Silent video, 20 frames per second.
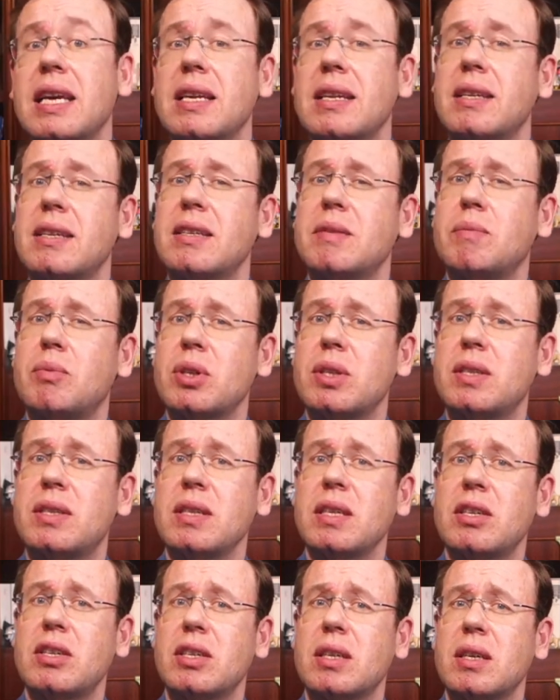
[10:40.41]
Yet this
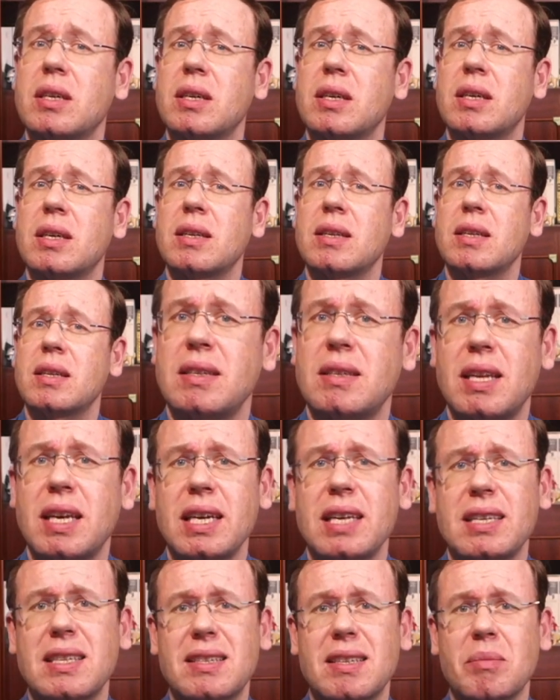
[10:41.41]
procedure
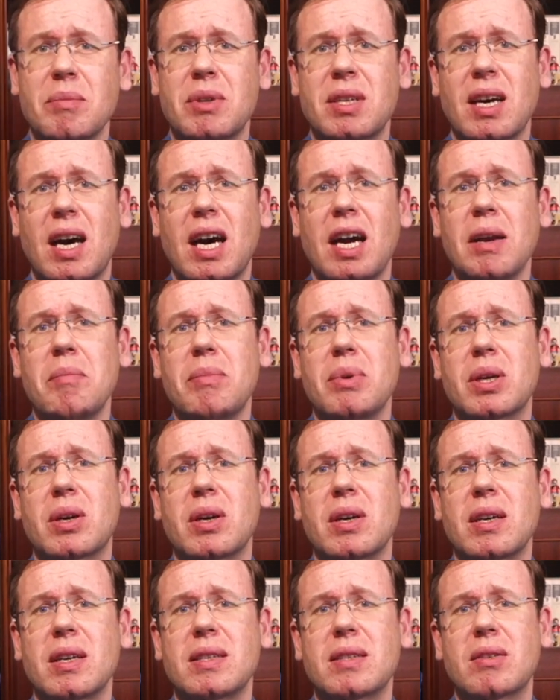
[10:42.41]
takes some time
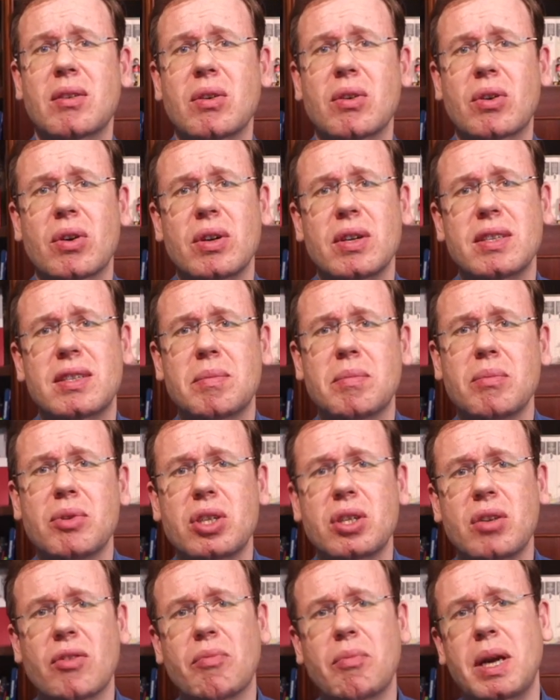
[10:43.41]
because concurrent
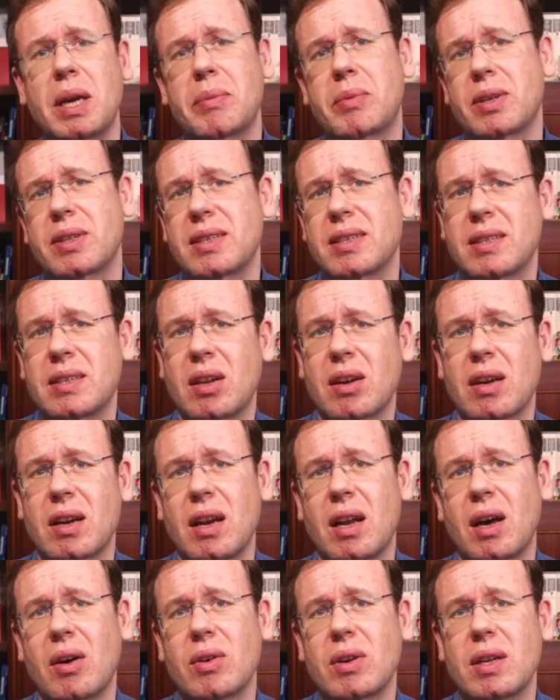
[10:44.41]
submission of papers is not
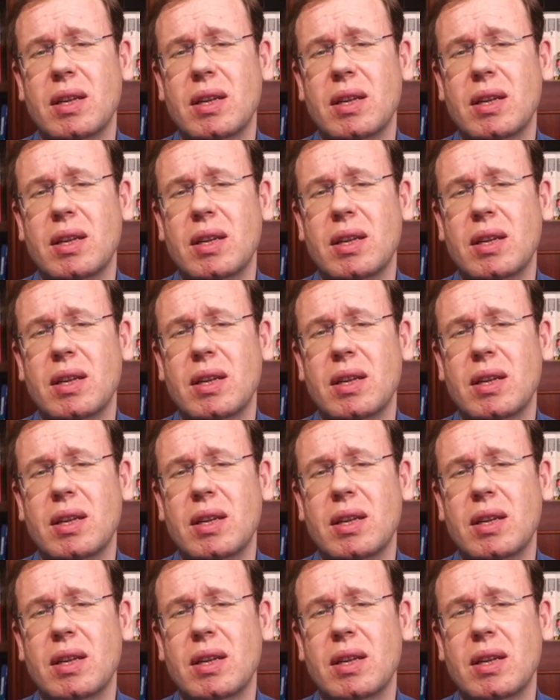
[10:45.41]
allowed.